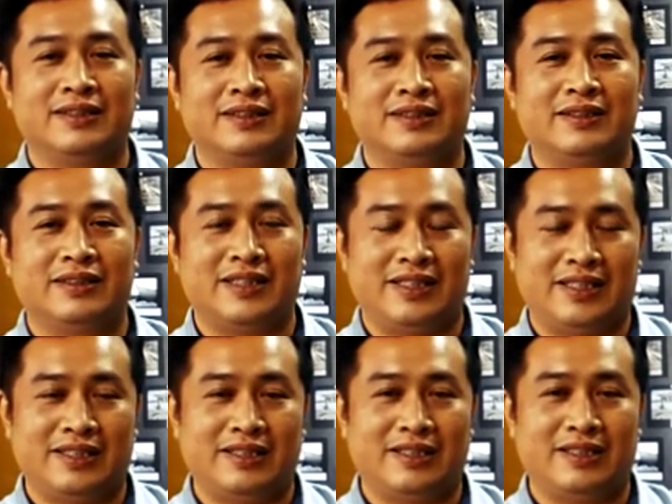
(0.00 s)

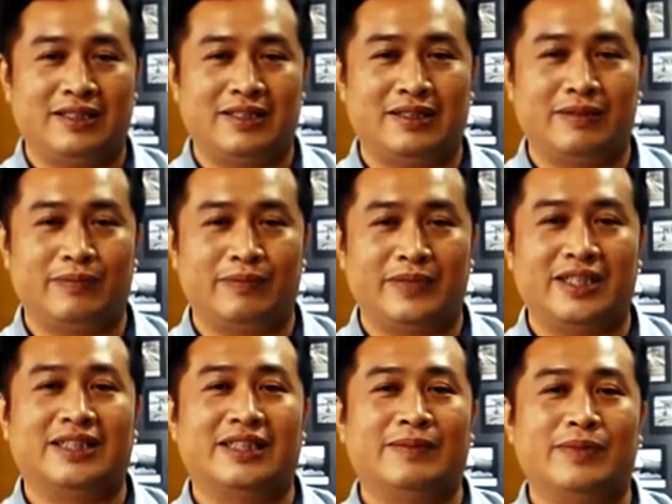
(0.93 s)
The
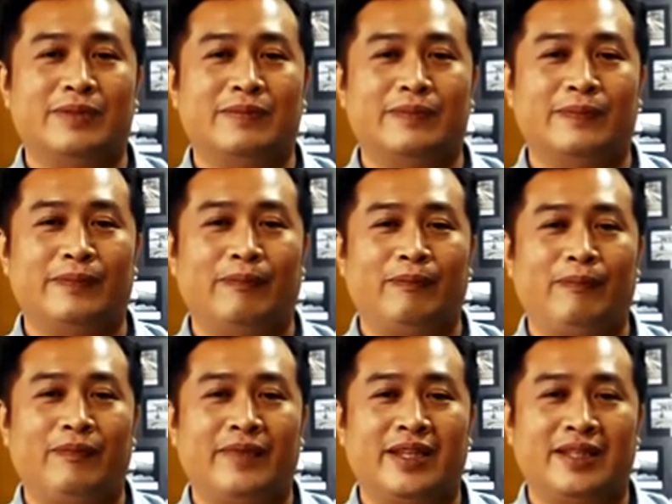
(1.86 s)
maximum
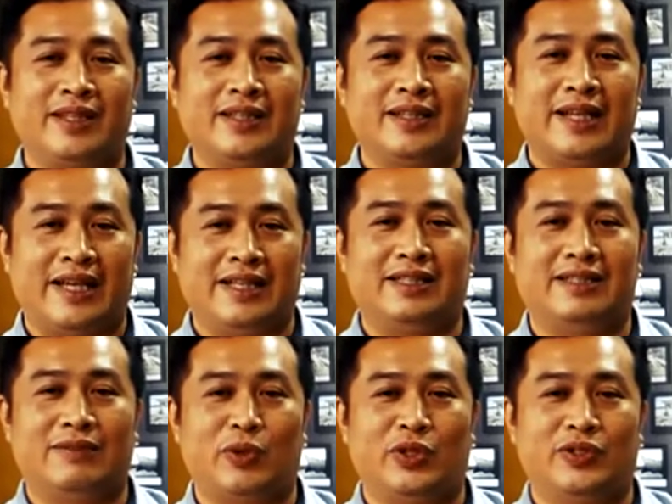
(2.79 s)
is 8
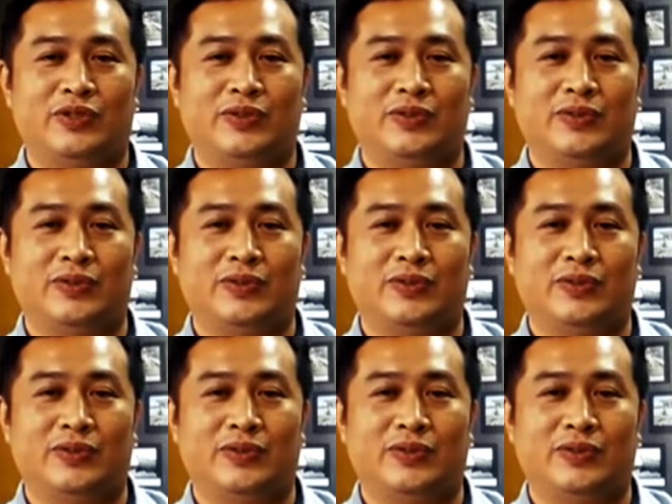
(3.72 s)
points.